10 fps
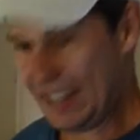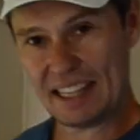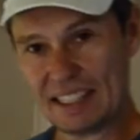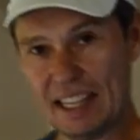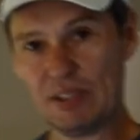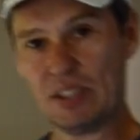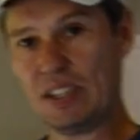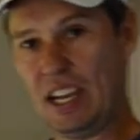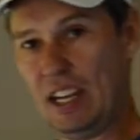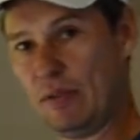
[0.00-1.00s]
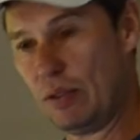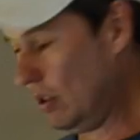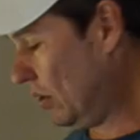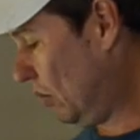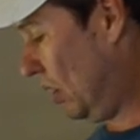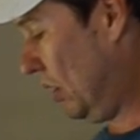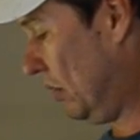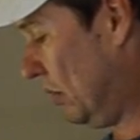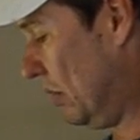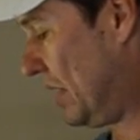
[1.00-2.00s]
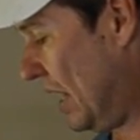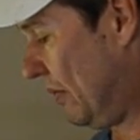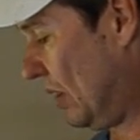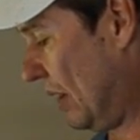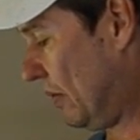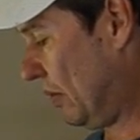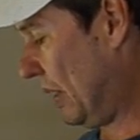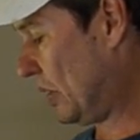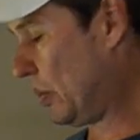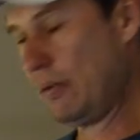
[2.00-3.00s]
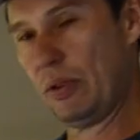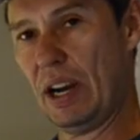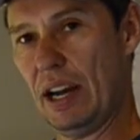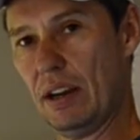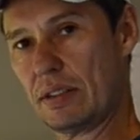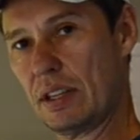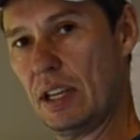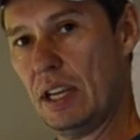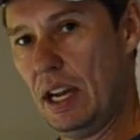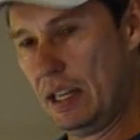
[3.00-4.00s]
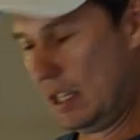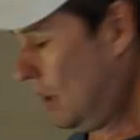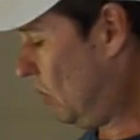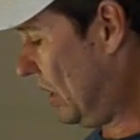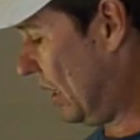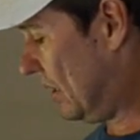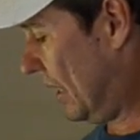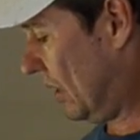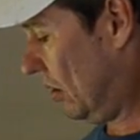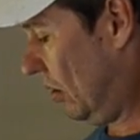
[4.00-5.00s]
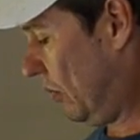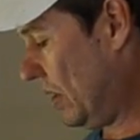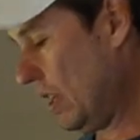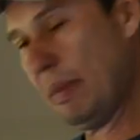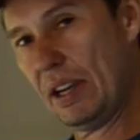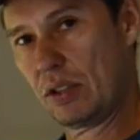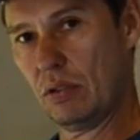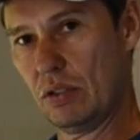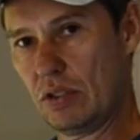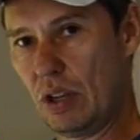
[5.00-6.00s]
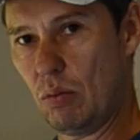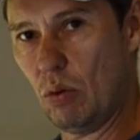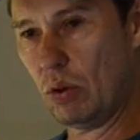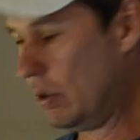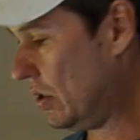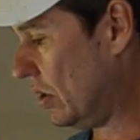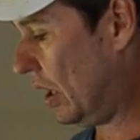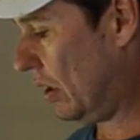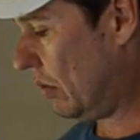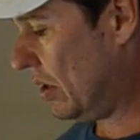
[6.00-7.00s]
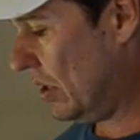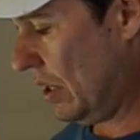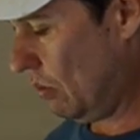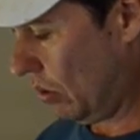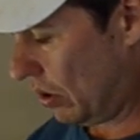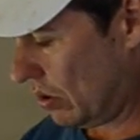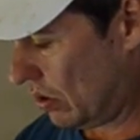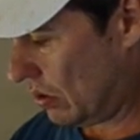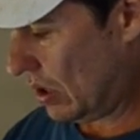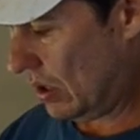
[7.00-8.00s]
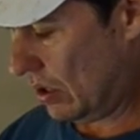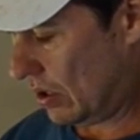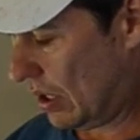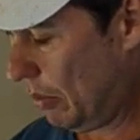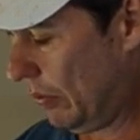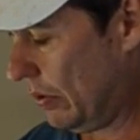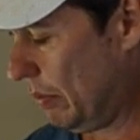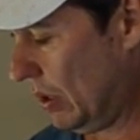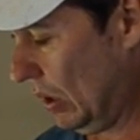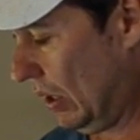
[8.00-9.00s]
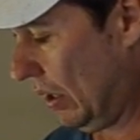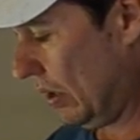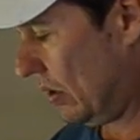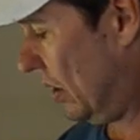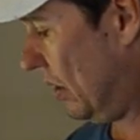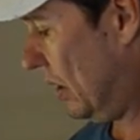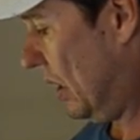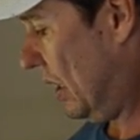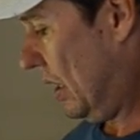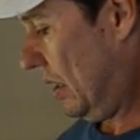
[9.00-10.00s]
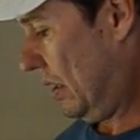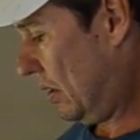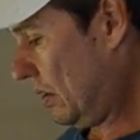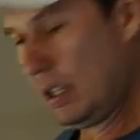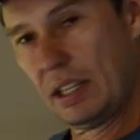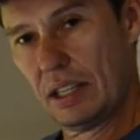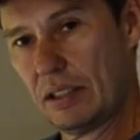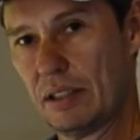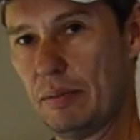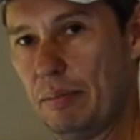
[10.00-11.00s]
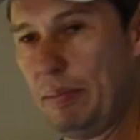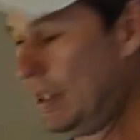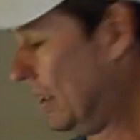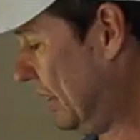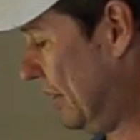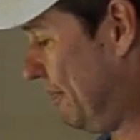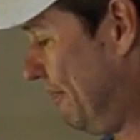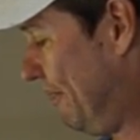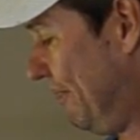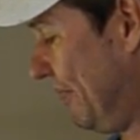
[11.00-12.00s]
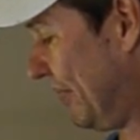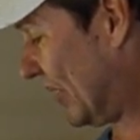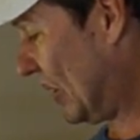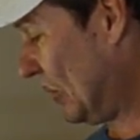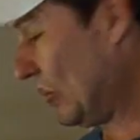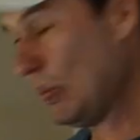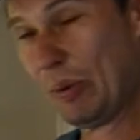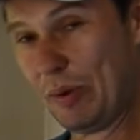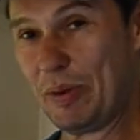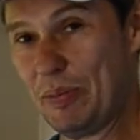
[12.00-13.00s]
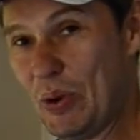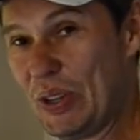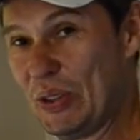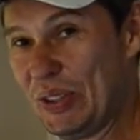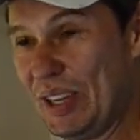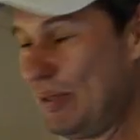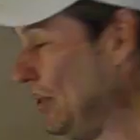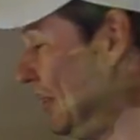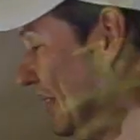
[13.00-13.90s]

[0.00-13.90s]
that's left to stand for a little while. It'll stand for that for about 24 hours, and again when that's taken off we then make sure there's no water inside it. There isn't any water because this has come off in the middle area, so this is basically what we've been working with lately.